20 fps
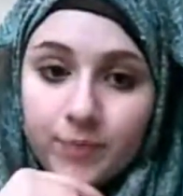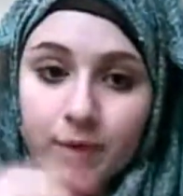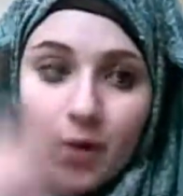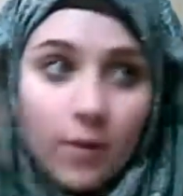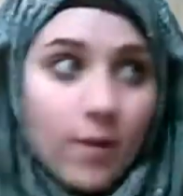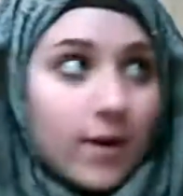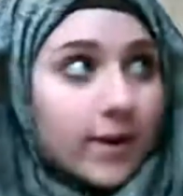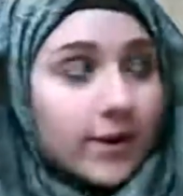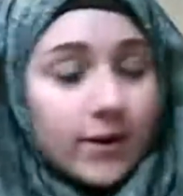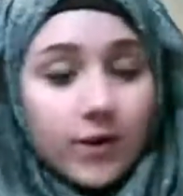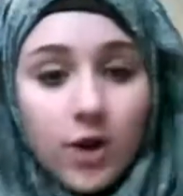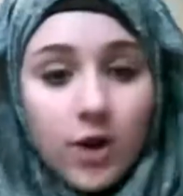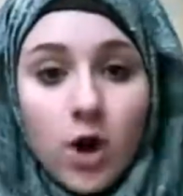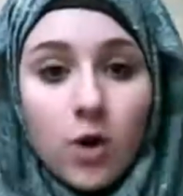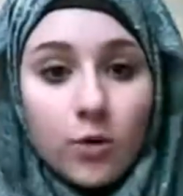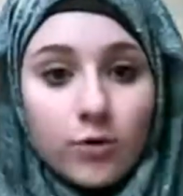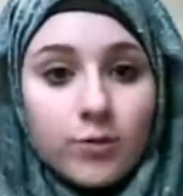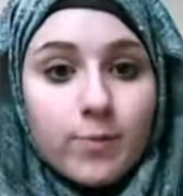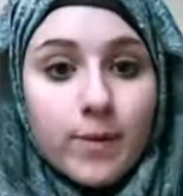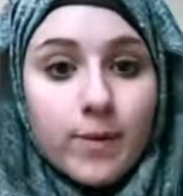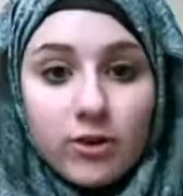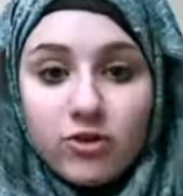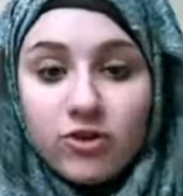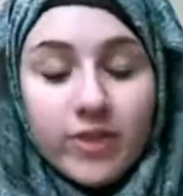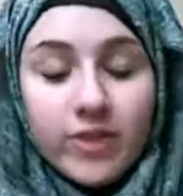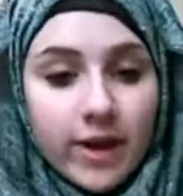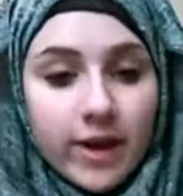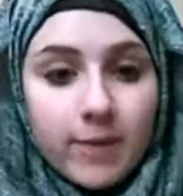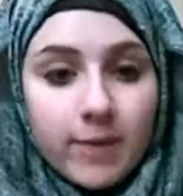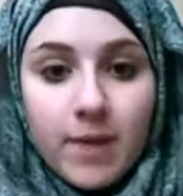I want to know to make
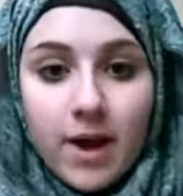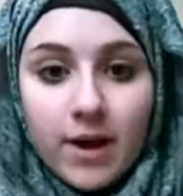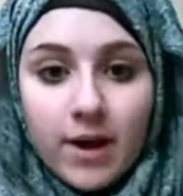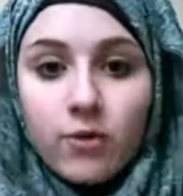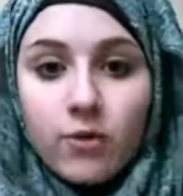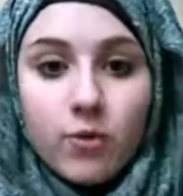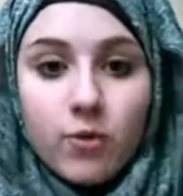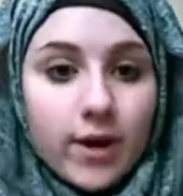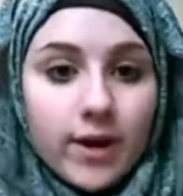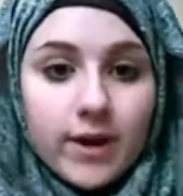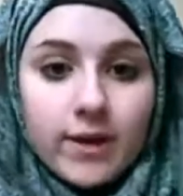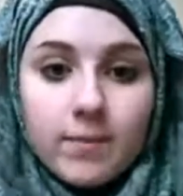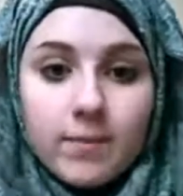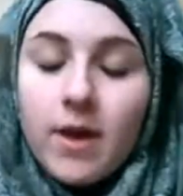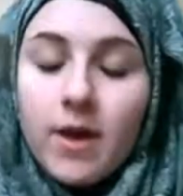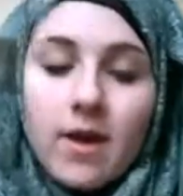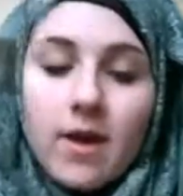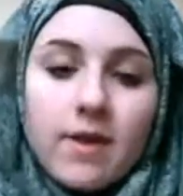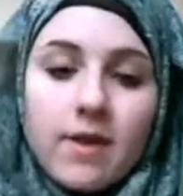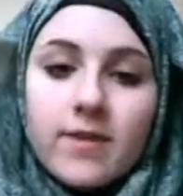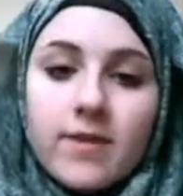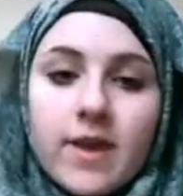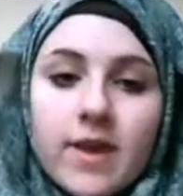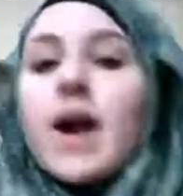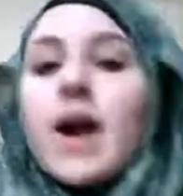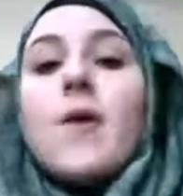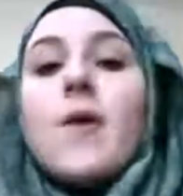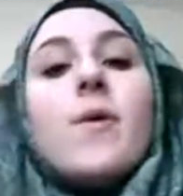sure that I'm not going and saying,